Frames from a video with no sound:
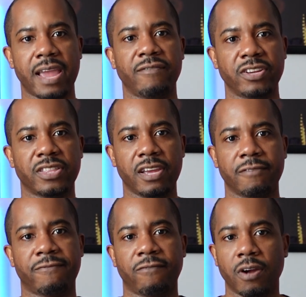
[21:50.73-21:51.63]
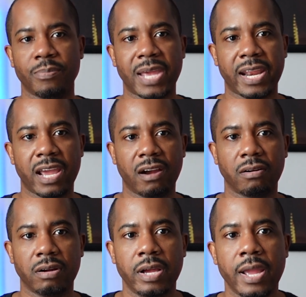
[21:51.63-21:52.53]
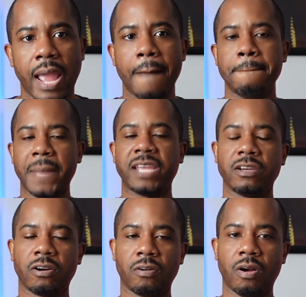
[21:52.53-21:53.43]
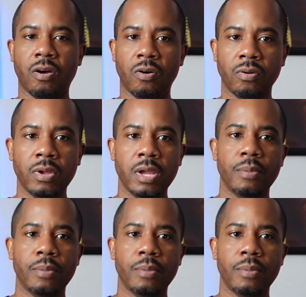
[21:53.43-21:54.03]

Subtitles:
everything from that era and make it her own,